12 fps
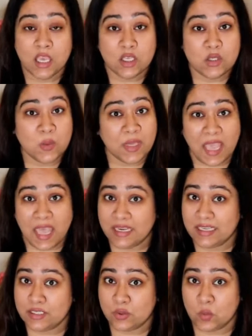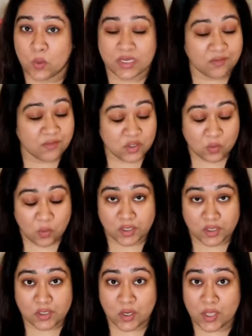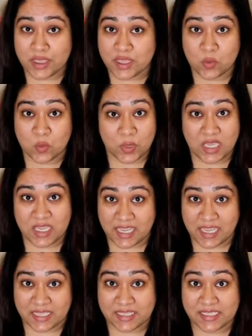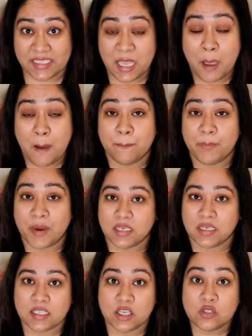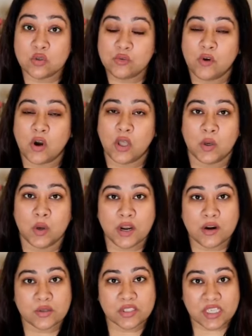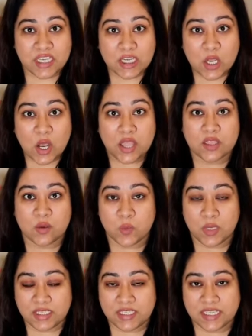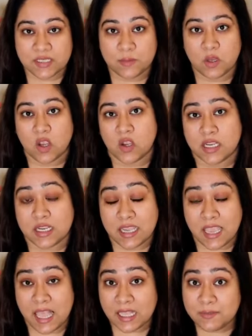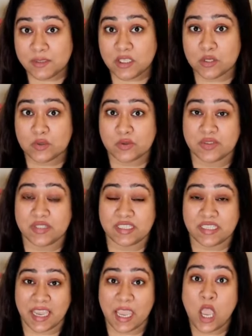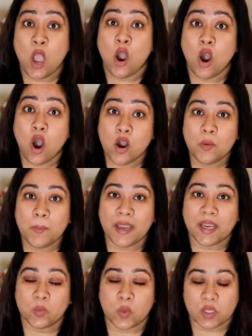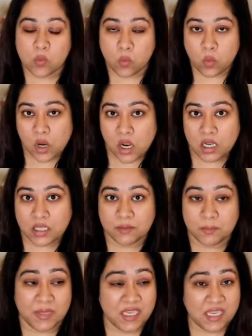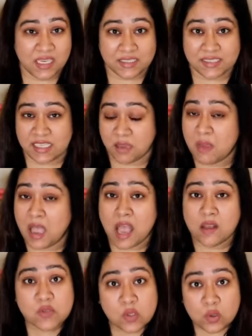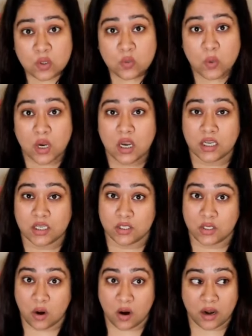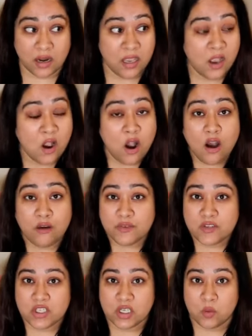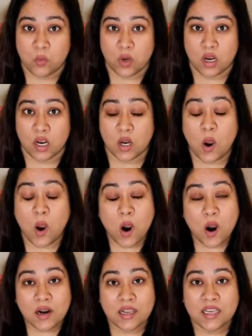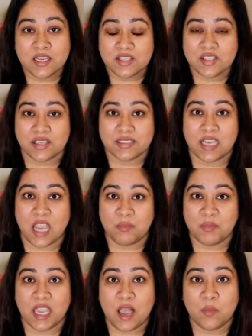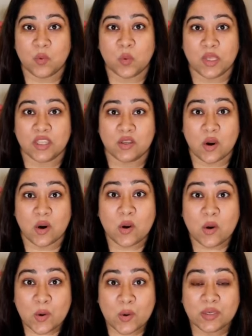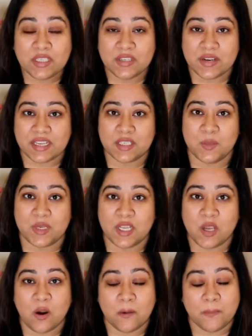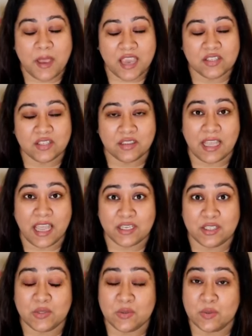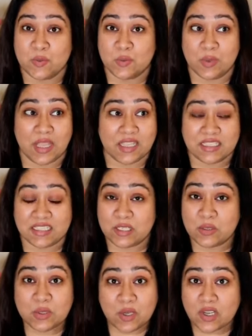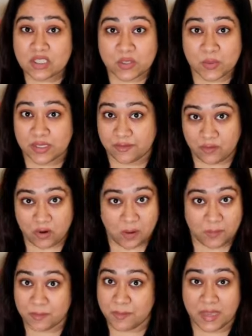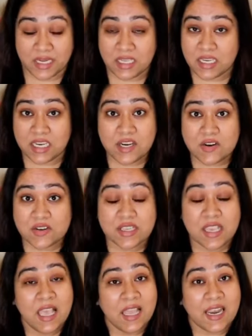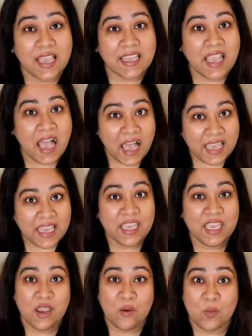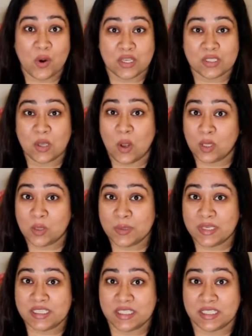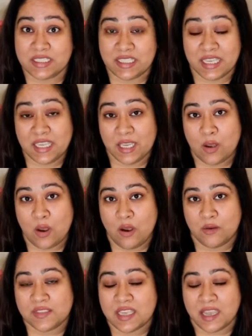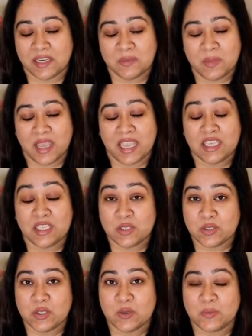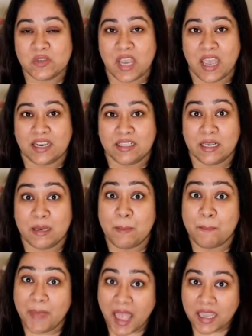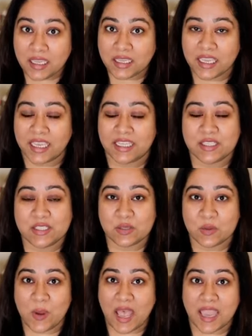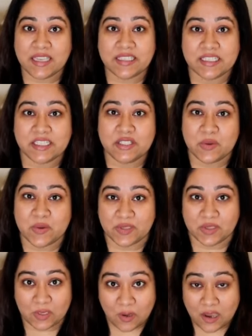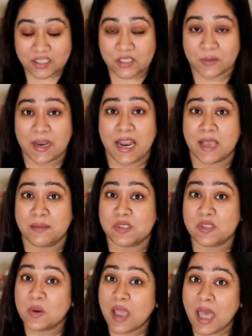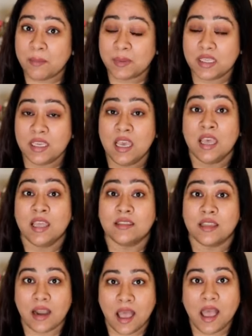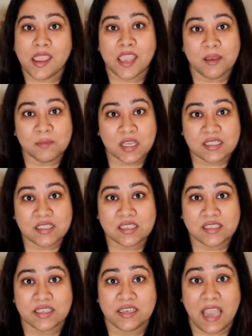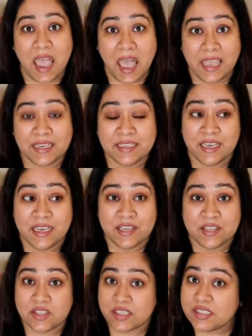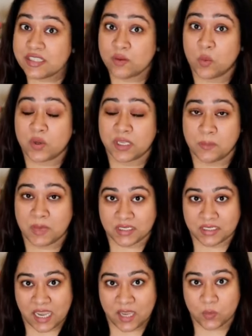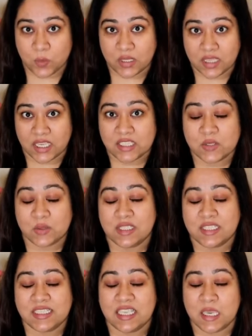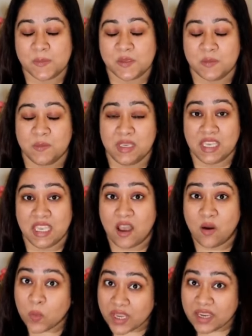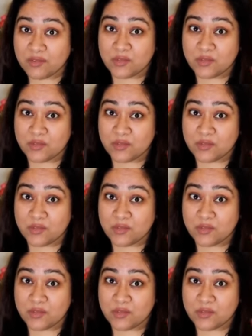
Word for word: You can do whatever you want on the weekends, but do follow a routine on the weekdays because it helps you to stay occupied with work be it some household work your official work or just coming up with your own creativity or passion that you could not do it from many years. Like I was always thinking of starting my YouTube channel back again. So I did it during the lockdown and I'm so happy that I am consistent and just devoting my time with it. So this keeps me away